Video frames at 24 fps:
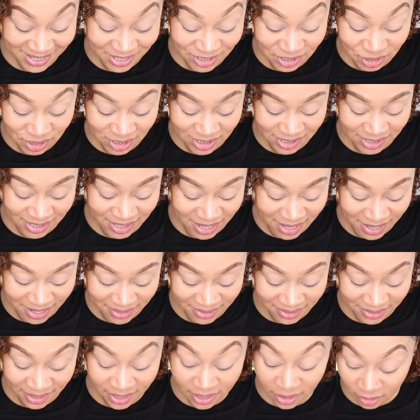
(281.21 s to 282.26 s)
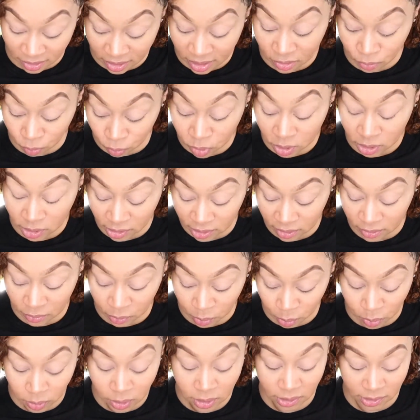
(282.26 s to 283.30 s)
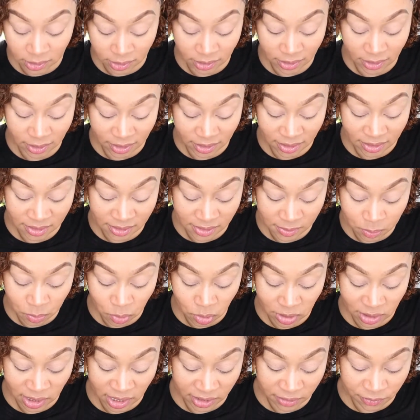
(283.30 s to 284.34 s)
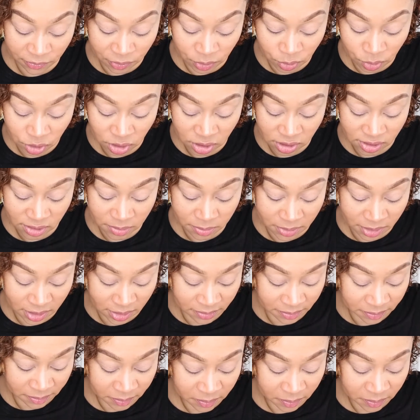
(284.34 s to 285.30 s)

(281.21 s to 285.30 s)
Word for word: Just saying. It, it really, really is more like fuchsia to me.